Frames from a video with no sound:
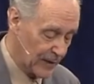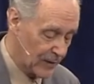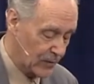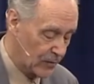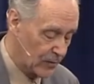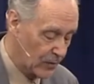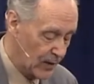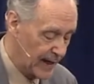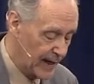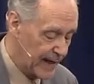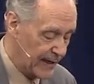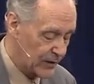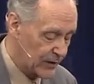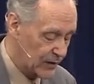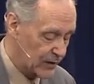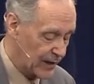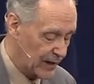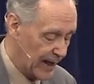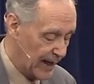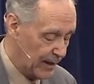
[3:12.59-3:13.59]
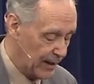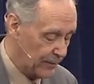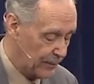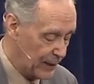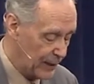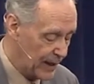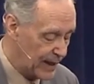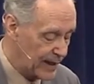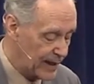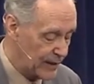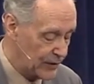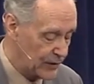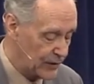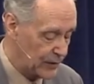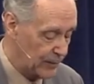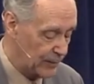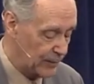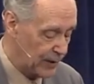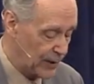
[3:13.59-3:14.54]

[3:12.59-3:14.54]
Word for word: Grace and peace be